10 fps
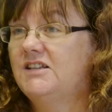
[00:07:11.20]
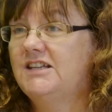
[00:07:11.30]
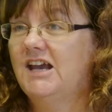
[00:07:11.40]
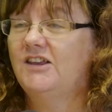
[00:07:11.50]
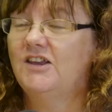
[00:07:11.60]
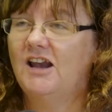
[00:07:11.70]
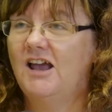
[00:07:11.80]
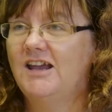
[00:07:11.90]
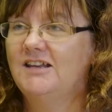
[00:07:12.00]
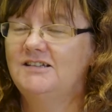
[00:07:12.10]
of the day, the
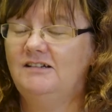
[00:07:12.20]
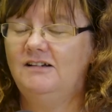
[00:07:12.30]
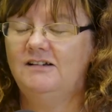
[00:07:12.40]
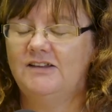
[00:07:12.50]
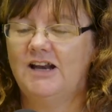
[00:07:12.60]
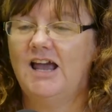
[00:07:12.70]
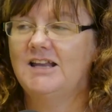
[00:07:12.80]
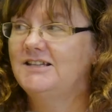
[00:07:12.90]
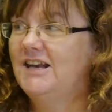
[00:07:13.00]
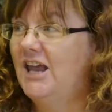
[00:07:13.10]

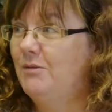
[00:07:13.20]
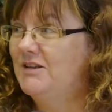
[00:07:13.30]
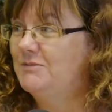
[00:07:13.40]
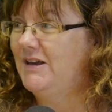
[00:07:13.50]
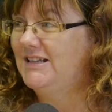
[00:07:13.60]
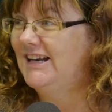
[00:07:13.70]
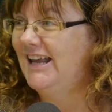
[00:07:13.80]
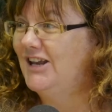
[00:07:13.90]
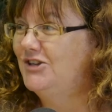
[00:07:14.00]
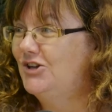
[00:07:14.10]
client's name is basically
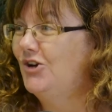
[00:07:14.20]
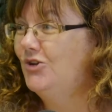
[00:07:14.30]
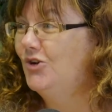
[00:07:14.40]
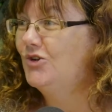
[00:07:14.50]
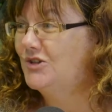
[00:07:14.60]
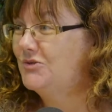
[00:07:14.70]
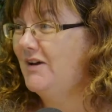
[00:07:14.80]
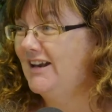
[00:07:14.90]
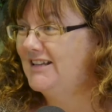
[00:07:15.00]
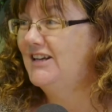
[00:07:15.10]
hinging on yours as
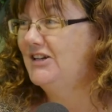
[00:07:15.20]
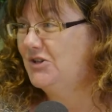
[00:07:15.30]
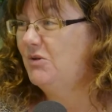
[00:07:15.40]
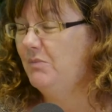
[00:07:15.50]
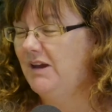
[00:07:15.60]
well, isn't it? Do you know what I